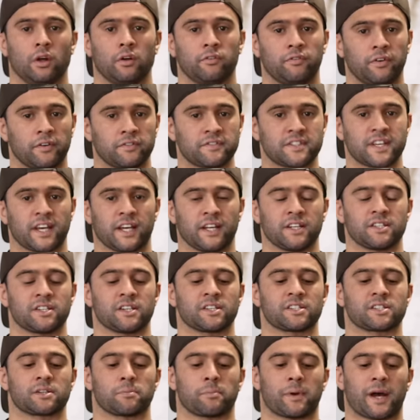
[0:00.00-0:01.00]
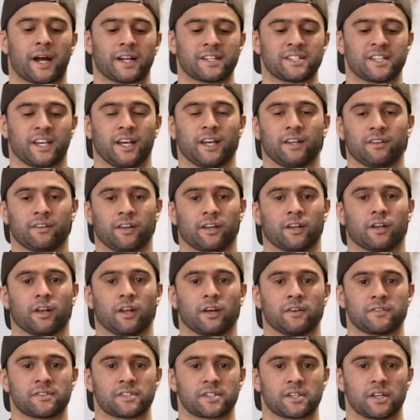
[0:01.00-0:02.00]
15 chest to bar, 10
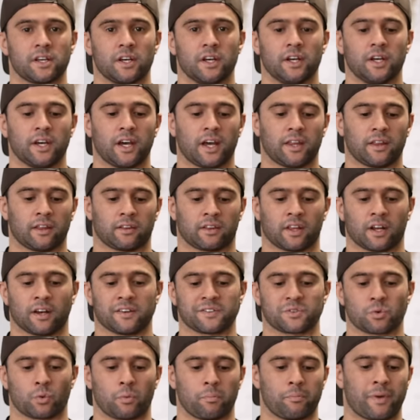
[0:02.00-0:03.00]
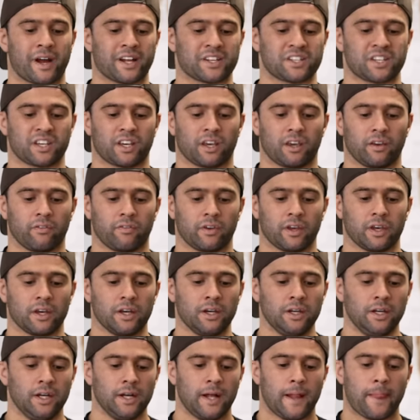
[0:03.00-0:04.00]
deadlifts, and the deadlifts were much
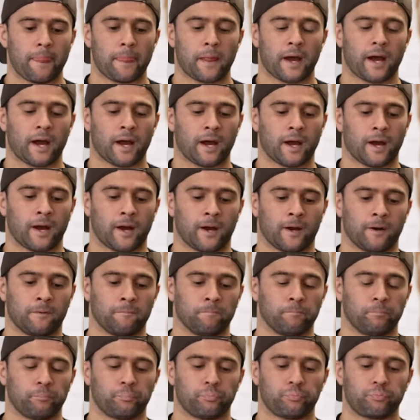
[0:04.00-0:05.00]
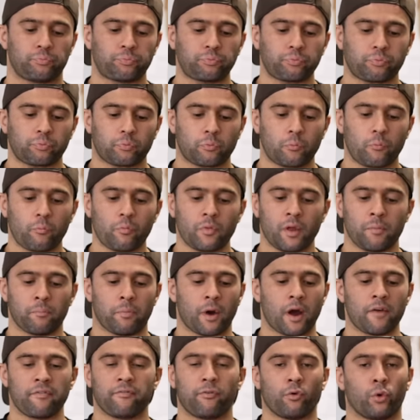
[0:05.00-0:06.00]
heavier,
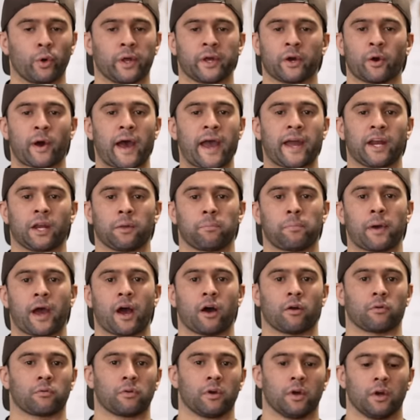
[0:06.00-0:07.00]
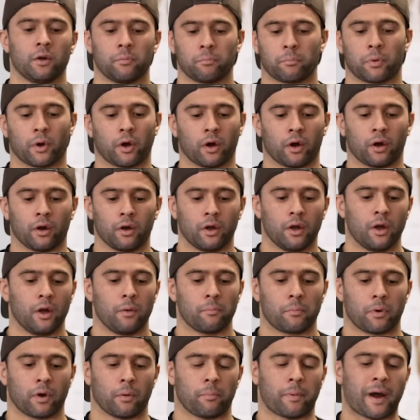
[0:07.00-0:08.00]
by 40 or 80 pound per
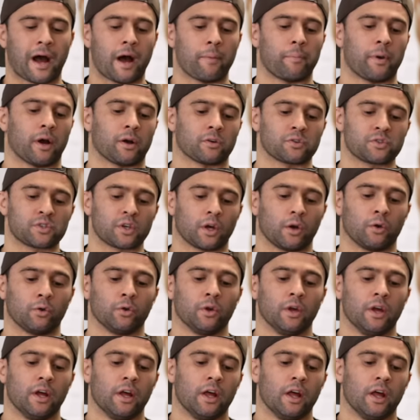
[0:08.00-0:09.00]
barbell. So